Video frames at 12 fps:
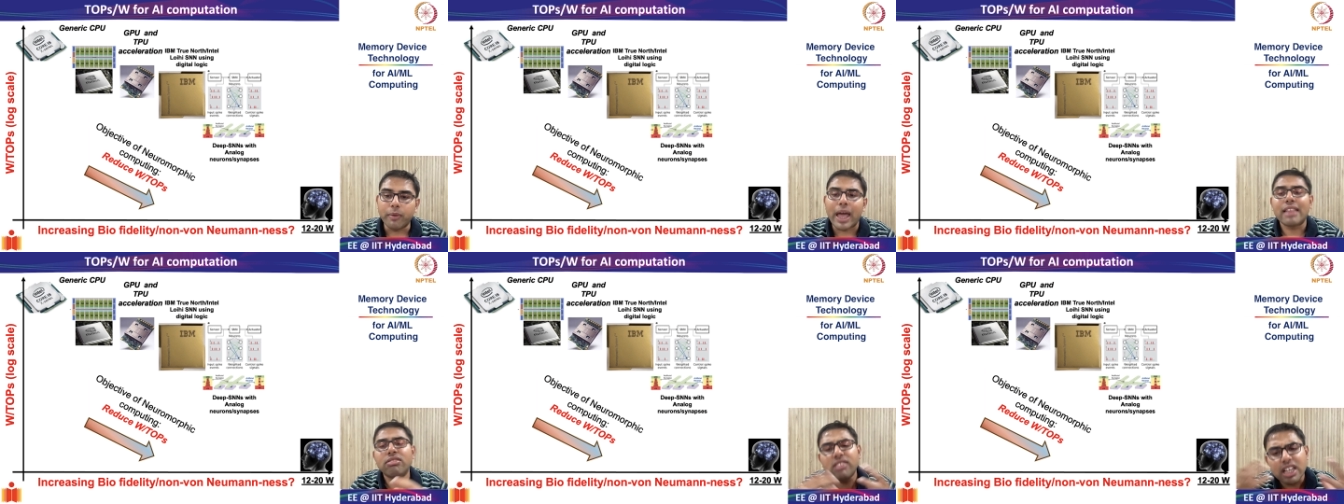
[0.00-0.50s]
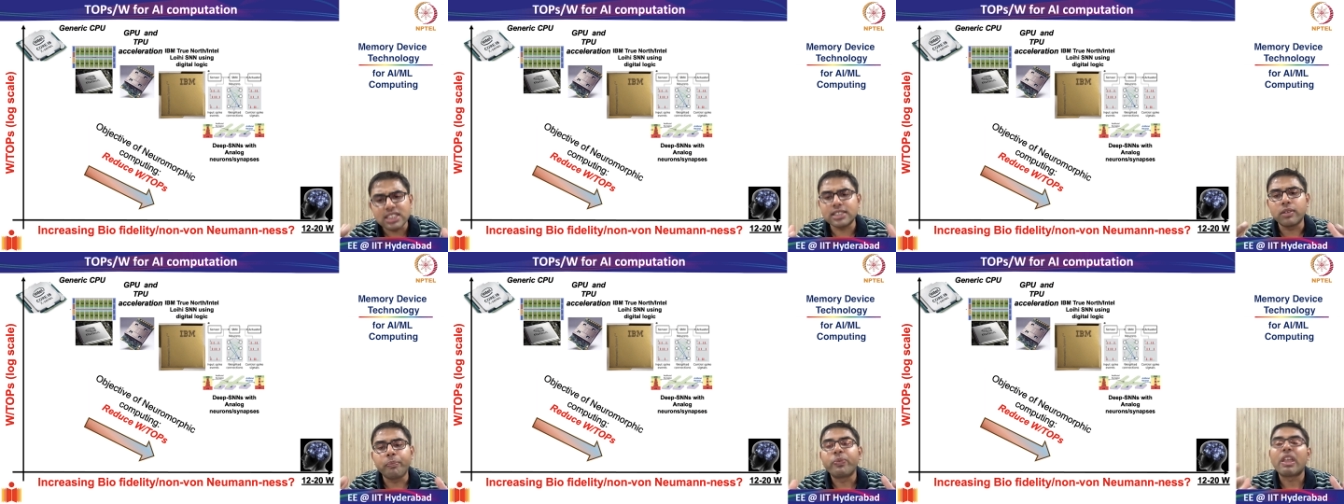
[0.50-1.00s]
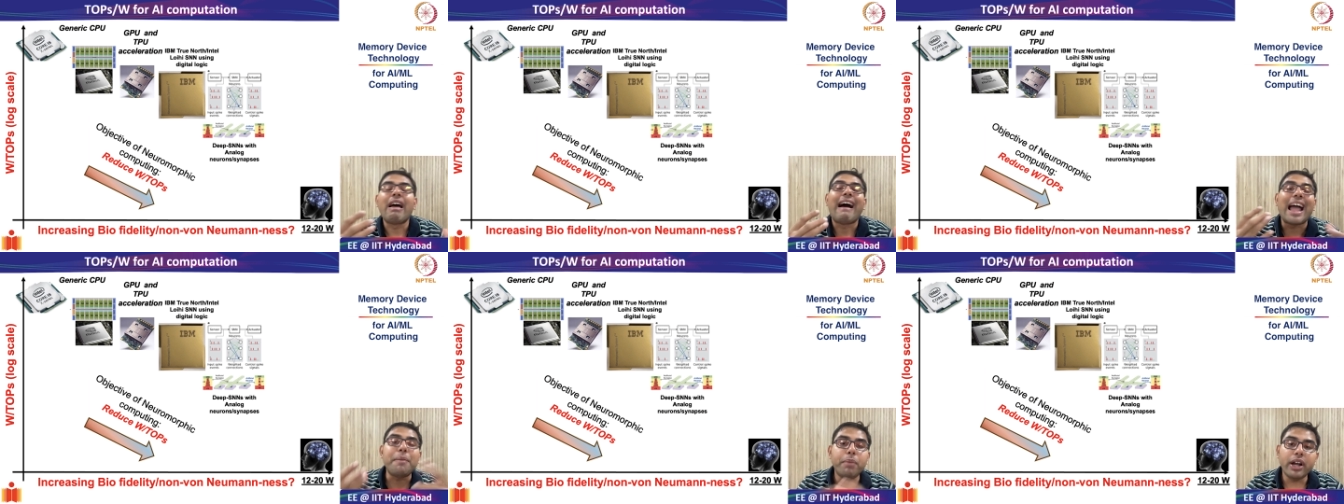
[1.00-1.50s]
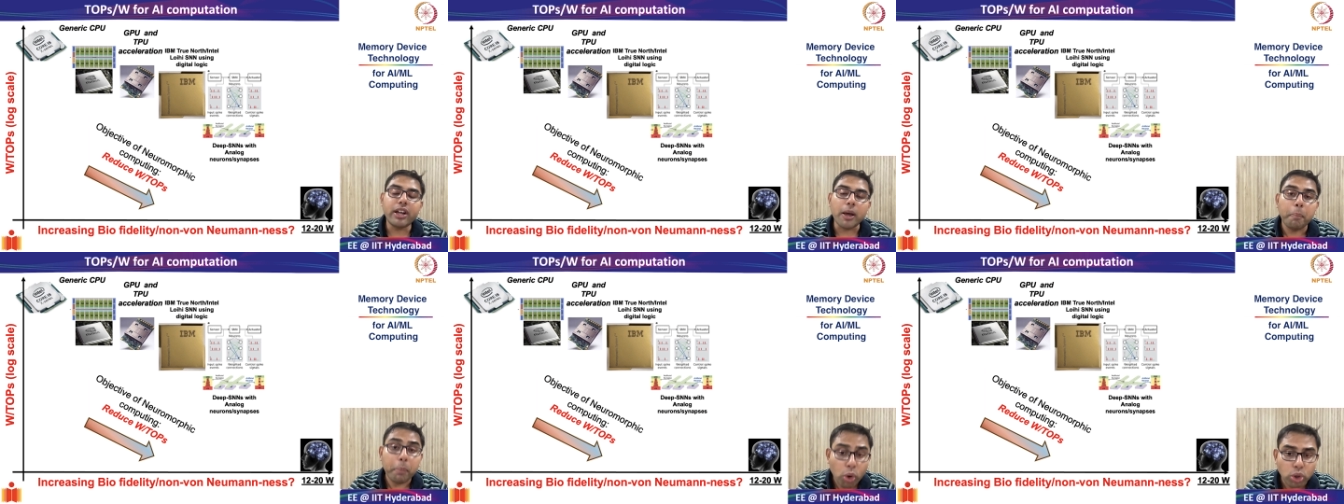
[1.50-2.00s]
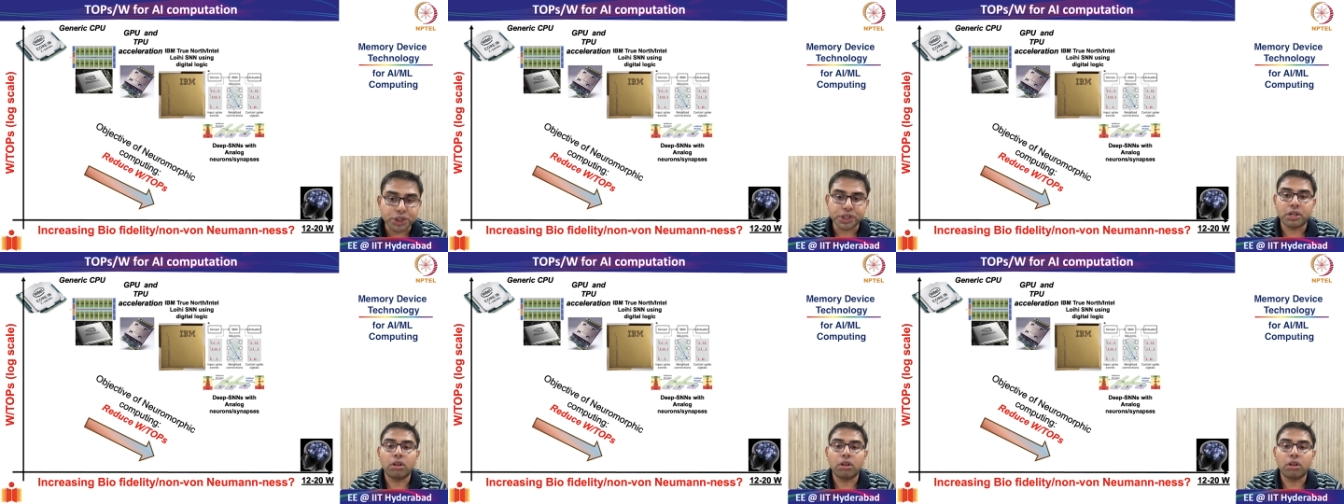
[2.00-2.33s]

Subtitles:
And this hybrid approach